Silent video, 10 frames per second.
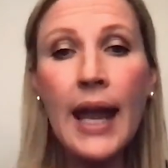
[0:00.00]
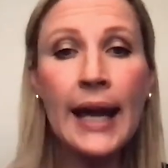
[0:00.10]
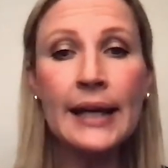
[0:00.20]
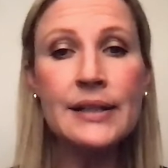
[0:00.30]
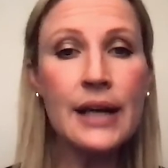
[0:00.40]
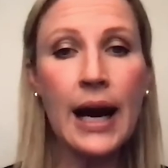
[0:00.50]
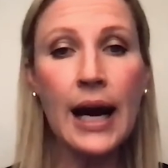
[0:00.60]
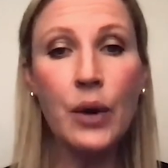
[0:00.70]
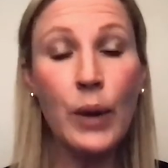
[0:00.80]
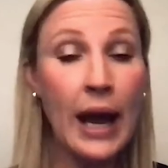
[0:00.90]
And
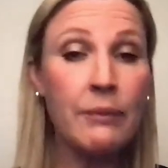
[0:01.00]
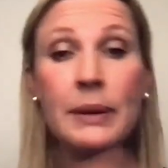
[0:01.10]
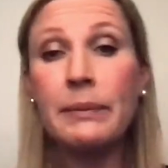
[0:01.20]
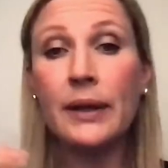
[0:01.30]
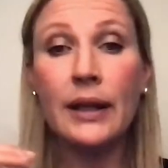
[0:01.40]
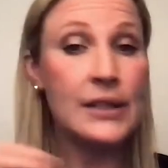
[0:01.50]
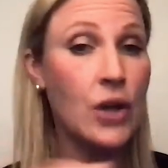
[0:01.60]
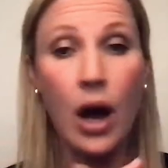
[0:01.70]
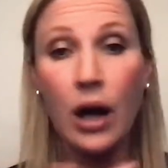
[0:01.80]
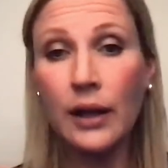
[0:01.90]
we have people, it's
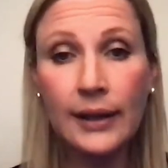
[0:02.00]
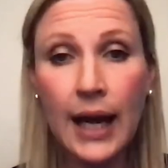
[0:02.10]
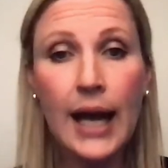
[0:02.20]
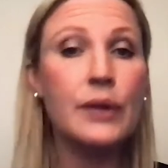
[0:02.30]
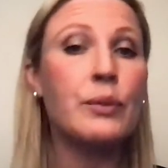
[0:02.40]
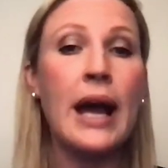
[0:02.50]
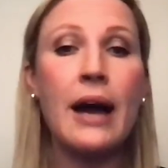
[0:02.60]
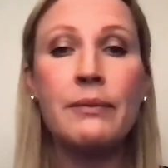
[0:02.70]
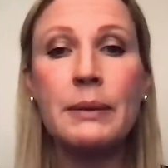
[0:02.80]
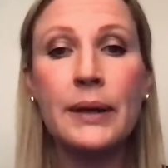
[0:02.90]
all online. We
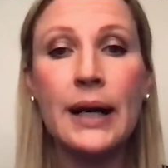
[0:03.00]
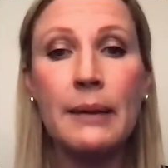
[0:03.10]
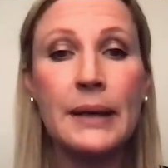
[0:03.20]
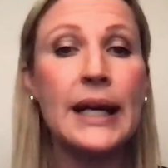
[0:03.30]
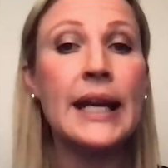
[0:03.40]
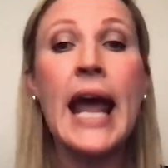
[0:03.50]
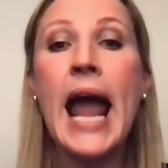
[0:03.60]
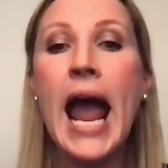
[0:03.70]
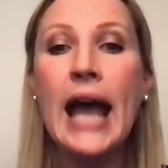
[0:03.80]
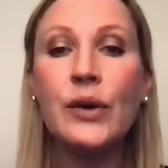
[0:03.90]
have people come in
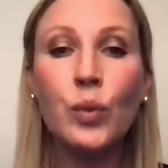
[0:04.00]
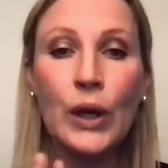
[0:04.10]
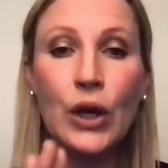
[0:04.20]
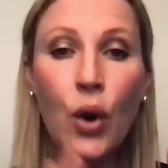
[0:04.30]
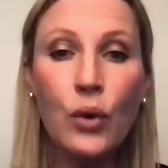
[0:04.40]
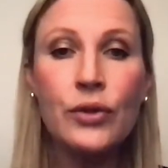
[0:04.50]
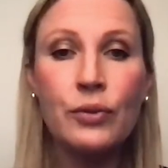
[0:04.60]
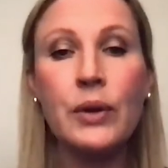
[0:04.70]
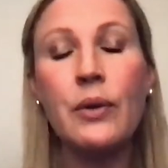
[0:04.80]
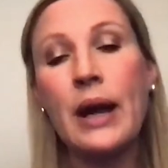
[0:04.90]
and we go
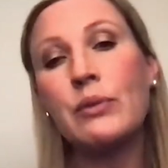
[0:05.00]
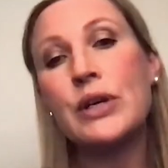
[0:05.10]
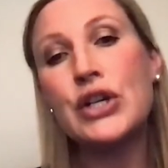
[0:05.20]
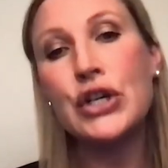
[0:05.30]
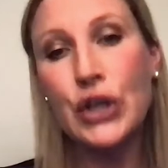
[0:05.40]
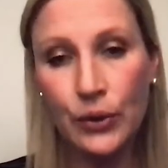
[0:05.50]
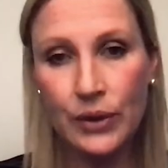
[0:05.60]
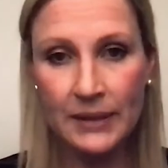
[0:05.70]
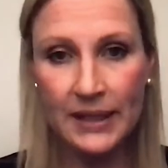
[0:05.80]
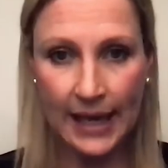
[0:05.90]
through and we show
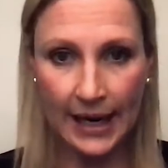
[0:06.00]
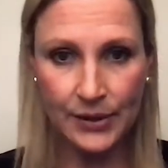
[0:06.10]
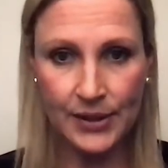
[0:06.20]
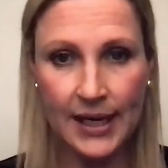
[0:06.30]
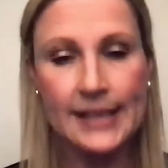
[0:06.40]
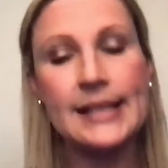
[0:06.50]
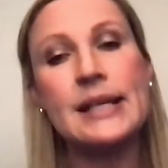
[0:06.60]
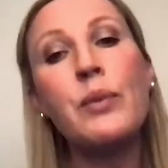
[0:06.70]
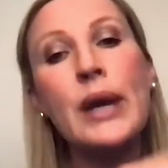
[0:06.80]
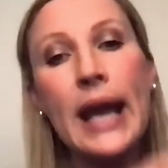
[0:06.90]
them these exercises,
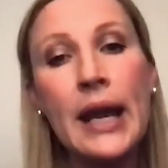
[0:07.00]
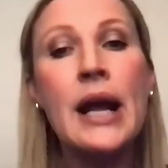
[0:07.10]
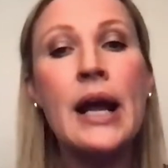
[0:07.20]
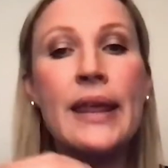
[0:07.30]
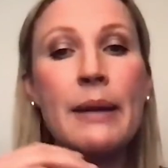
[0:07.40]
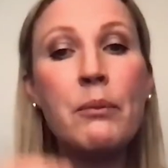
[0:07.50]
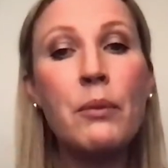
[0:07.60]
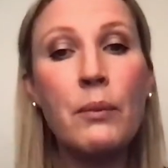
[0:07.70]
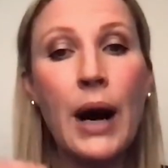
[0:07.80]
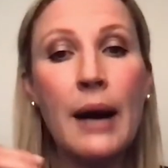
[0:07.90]
and we get
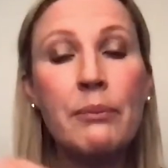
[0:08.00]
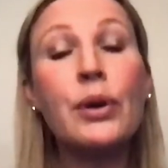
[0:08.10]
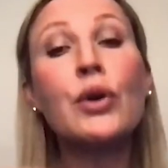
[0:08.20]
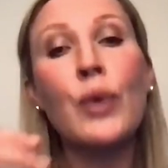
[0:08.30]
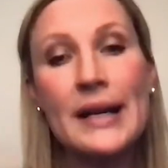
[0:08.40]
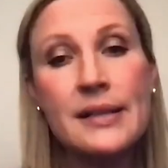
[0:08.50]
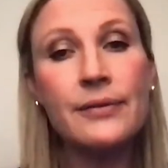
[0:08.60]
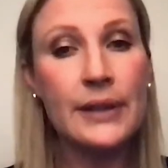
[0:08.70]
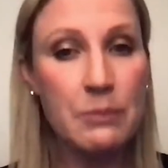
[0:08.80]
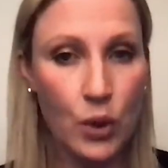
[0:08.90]
them
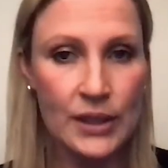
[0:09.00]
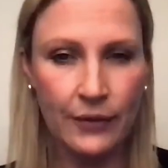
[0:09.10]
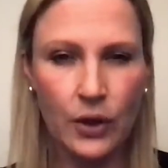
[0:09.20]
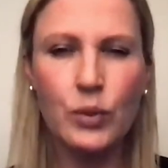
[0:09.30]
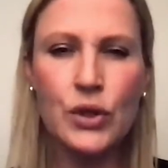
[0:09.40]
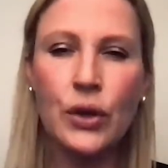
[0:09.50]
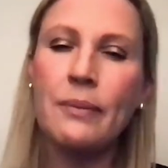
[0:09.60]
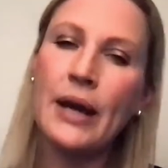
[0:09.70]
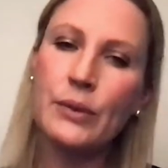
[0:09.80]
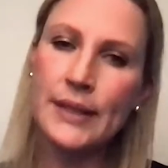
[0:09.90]
progressively more difficult. We show them
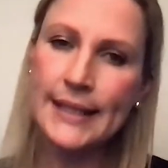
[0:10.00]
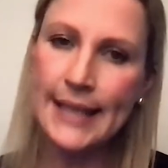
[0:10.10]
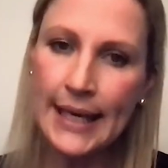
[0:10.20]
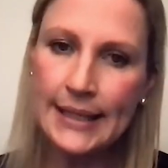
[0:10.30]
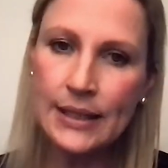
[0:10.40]
how to assess